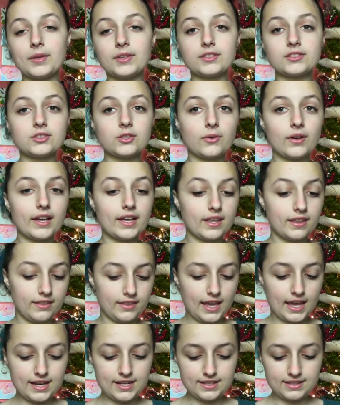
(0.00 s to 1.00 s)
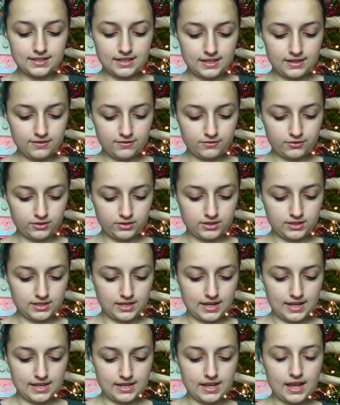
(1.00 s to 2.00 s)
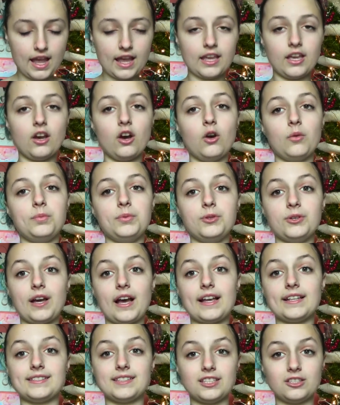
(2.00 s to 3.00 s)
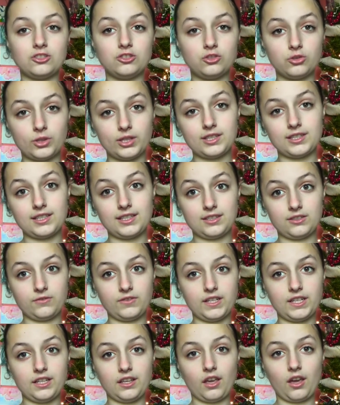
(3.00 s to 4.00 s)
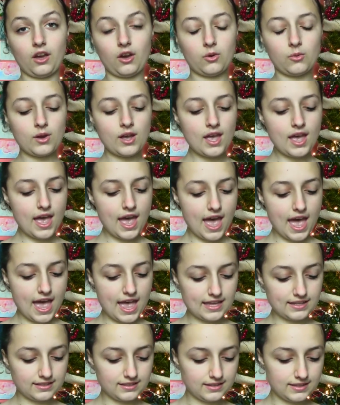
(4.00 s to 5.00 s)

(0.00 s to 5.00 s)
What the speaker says: So that is it for today. I hope you guys enjoyed this video and